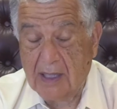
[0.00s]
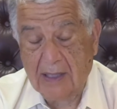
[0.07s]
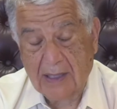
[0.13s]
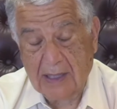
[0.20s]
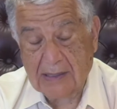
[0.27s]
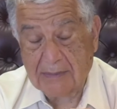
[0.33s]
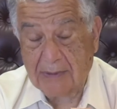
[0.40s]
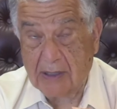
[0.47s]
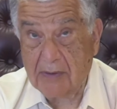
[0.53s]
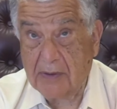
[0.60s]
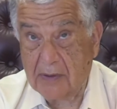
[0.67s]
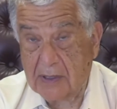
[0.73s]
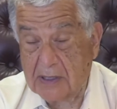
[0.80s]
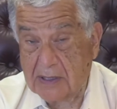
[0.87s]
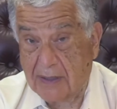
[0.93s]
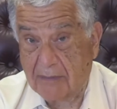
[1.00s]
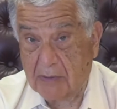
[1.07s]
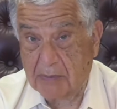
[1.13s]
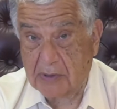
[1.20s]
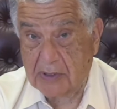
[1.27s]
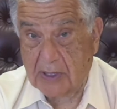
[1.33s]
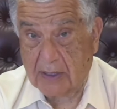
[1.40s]
That's about
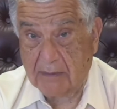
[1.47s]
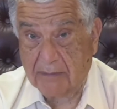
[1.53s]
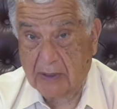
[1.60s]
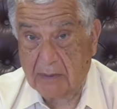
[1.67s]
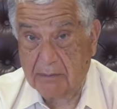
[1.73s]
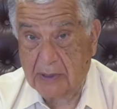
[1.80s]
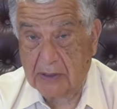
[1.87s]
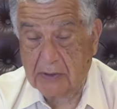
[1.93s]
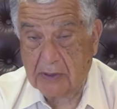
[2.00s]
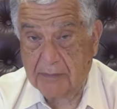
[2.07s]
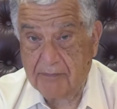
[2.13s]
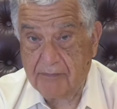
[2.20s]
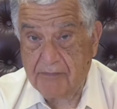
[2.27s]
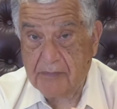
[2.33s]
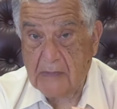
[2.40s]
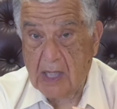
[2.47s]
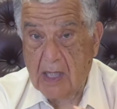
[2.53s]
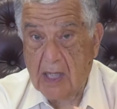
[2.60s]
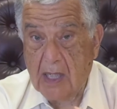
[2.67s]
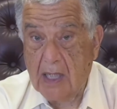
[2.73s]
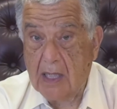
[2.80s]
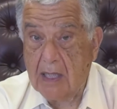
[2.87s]
37% of our budget.
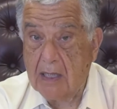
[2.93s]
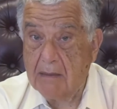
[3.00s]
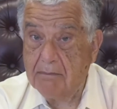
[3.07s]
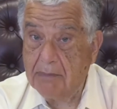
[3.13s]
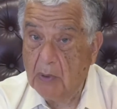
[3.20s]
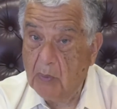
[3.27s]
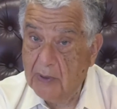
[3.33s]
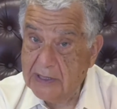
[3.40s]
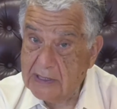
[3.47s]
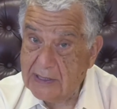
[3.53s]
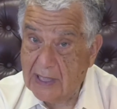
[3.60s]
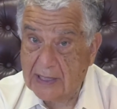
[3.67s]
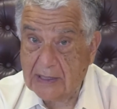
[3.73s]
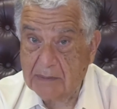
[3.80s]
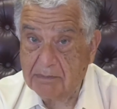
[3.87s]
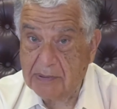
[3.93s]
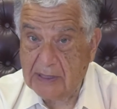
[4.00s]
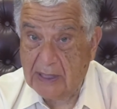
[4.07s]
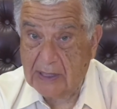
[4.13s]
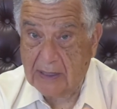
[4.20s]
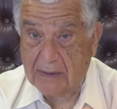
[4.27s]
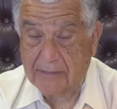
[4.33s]
But we started
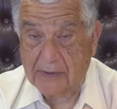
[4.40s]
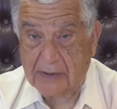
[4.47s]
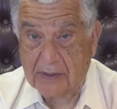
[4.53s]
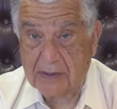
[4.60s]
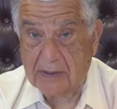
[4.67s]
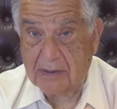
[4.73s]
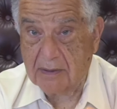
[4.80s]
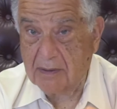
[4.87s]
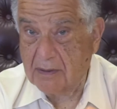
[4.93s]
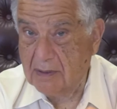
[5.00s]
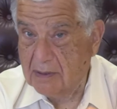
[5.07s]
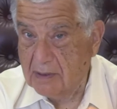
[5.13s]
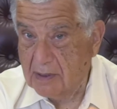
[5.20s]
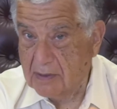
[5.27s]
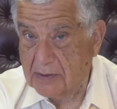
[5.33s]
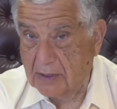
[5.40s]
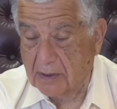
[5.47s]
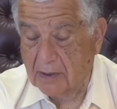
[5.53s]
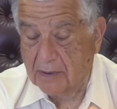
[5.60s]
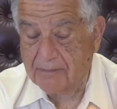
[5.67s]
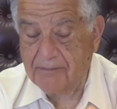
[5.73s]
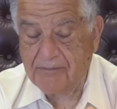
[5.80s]
planning for this years
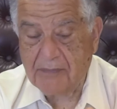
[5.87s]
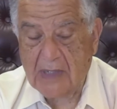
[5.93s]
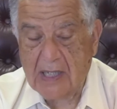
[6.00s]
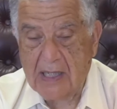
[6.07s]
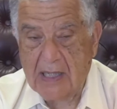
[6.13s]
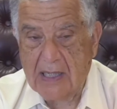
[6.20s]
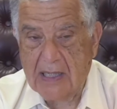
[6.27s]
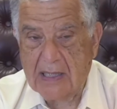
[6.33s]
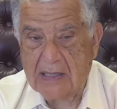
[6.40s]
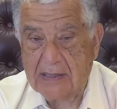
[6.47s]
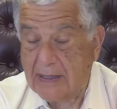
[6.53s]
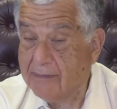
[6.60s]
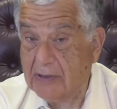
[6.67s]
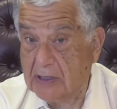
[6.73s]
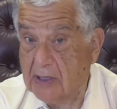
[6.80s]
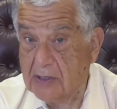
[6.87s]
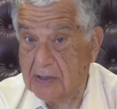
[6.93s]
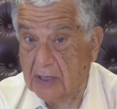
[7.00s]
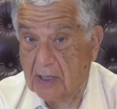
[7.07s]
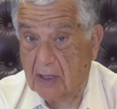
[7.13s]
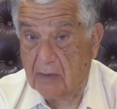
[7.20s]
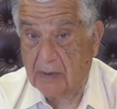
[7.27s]
ago. 7 years
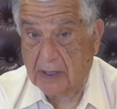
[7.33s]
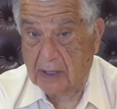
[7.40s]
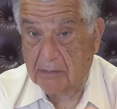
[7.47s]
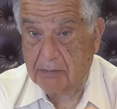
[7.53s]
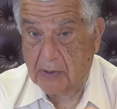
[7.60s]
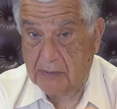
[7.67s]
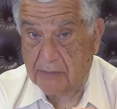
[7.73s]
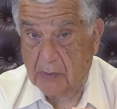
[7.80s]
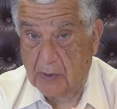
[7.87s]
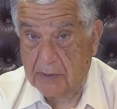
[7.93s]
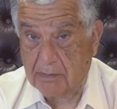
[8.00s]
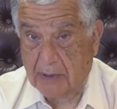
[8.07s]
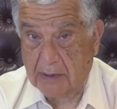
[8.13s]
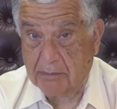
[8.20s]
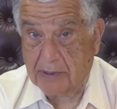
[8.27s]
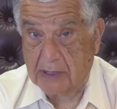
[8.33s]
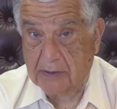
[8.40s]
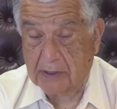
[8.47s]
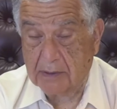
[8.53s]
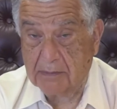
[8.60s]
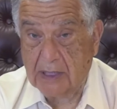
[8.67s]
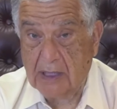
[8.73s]
ago, when I put forth my
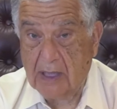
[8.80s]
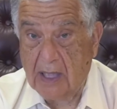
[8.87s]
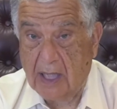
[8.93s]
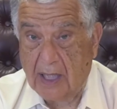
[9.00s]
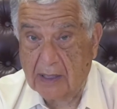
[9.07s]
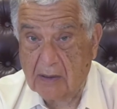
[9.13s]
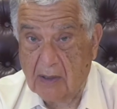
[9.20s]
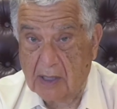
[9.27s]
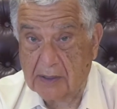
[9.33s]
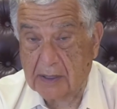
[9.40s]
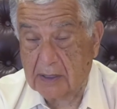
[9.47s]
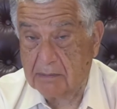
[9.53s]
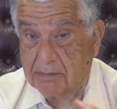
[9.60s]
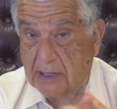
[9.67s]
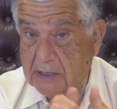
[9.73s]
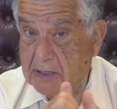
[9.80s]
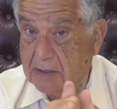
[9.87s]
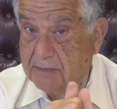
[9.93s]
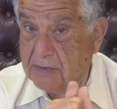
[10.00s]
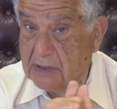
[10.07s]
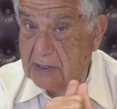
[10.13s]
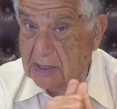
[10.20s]
budget, I called it a budget
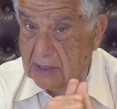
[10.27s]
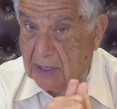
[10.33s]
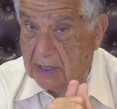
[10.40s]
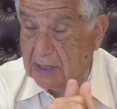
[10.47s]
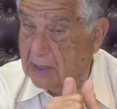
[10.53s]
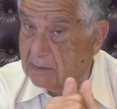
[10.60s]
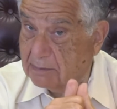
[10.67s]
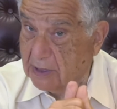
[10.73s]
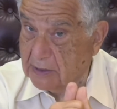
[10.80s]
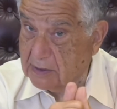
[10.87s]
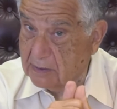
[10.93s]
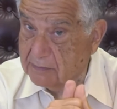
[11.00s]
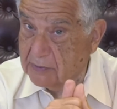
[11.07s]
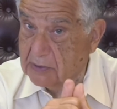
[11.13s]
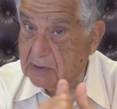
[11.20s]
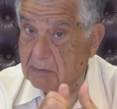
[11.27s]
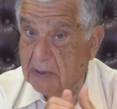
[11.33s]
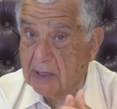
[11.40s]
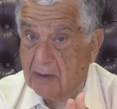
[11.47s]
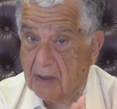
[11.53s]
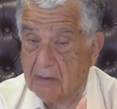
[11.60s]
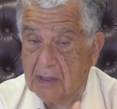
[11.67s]
for today and a budget for
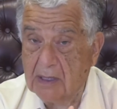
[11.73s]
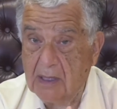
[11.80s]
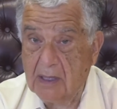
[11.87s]
tomorrow.